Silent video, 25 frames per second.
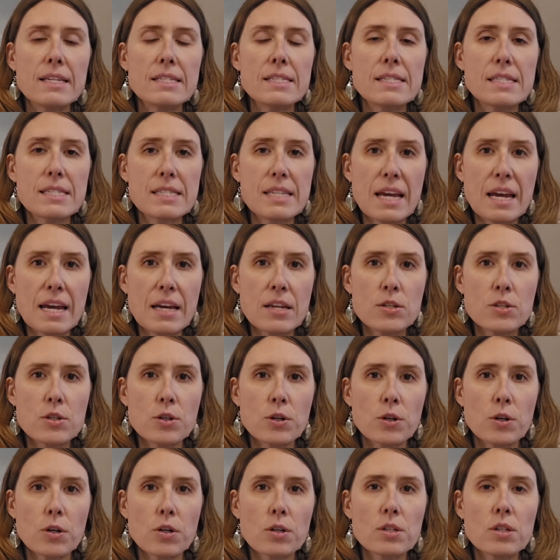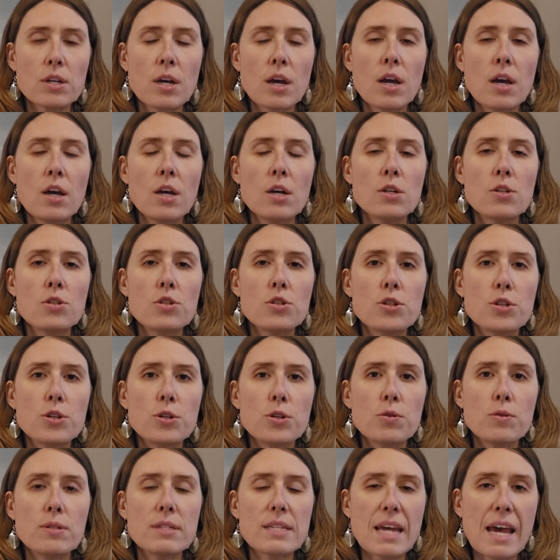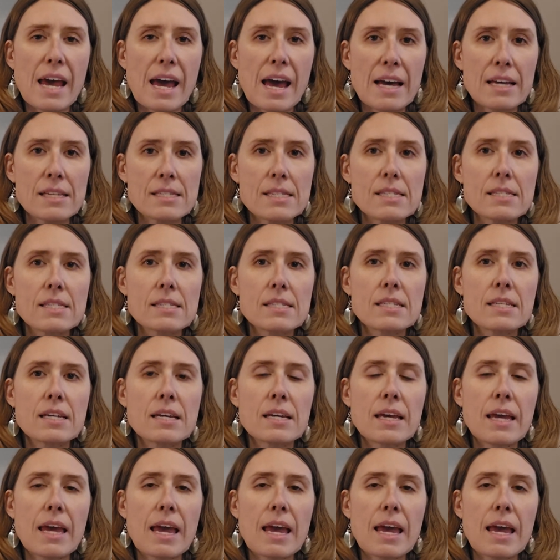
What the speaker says: standard to test